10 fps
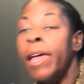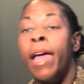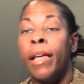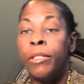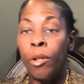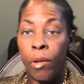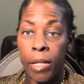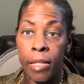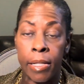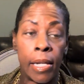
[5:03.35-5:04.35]
and
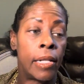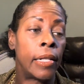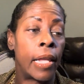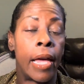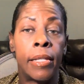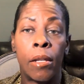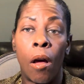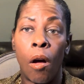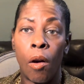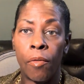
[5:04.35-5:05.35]
turning the ceiling lights
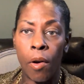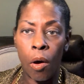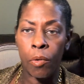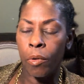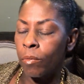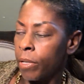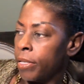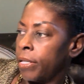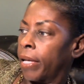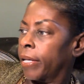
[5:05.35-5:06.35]
off. Hold on one
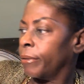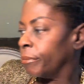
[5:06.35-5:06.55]
second.